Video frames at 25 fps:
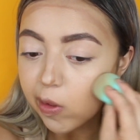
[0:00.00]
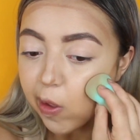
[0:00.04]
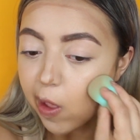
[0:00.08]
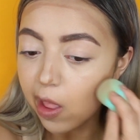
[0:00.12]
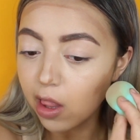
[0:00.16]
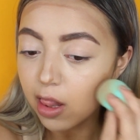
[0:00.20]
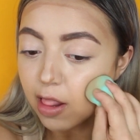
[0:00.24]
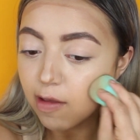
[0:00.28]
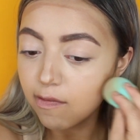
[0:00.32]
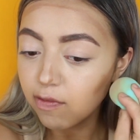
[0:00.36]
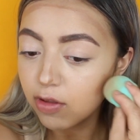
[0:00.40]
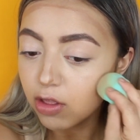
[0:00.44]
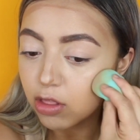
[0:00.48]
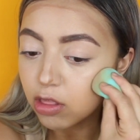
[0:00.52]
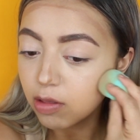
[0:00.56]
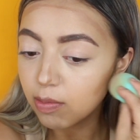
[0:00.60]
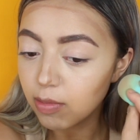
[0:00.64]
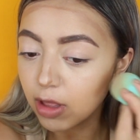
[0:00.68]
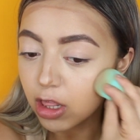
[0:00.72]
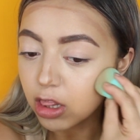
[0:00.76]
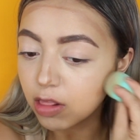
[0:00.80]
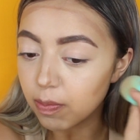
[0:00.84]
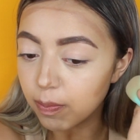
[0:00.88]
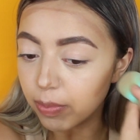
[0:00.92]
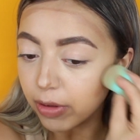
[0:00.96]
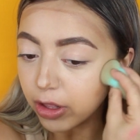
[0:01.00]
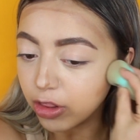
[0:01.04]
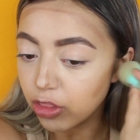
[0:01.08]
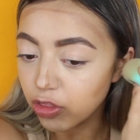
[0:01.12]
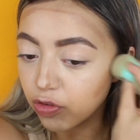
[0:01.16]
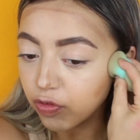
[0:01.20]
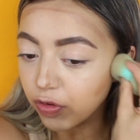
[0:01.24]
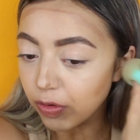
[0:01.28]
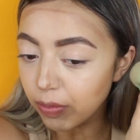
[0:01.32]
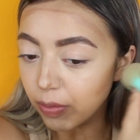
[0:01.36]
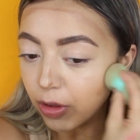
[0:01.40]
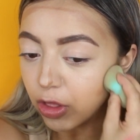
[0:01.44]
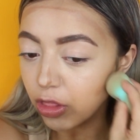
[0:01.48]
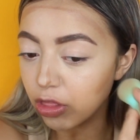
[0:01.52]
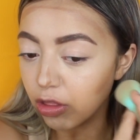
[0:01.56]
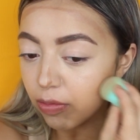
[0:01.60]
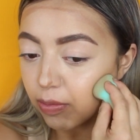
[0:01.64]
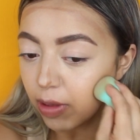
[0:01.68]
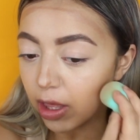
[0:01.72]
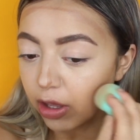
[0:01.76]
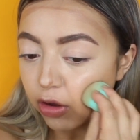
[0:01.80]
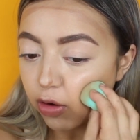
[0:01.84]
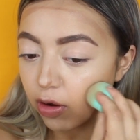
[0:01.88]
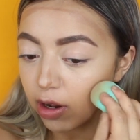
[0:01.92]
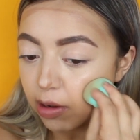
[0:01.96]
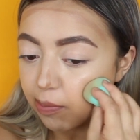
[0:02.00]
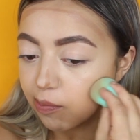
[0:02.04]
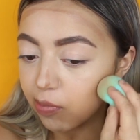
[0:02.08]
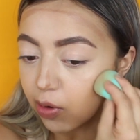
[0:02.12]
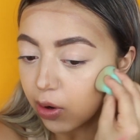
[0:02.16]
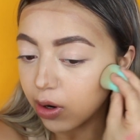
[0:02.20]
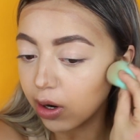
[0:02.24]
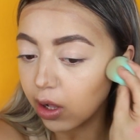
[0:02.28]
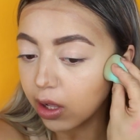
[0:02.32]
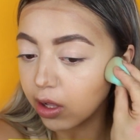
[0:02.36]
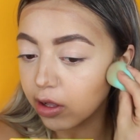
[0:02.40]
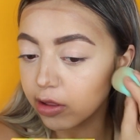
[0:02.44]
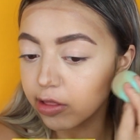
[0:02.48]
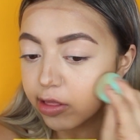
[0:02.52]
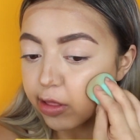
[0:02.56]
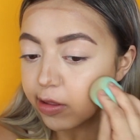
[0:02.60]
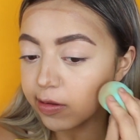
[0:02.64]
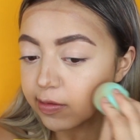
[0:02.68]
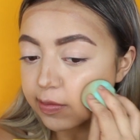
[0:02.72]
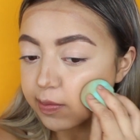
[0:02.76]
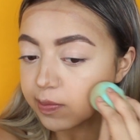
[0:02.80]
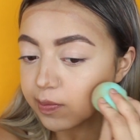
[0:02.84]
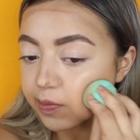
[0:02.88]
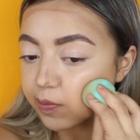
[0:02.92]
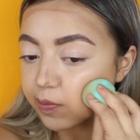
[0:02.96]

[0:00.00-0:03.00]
I love using my sponge for most of my cream products.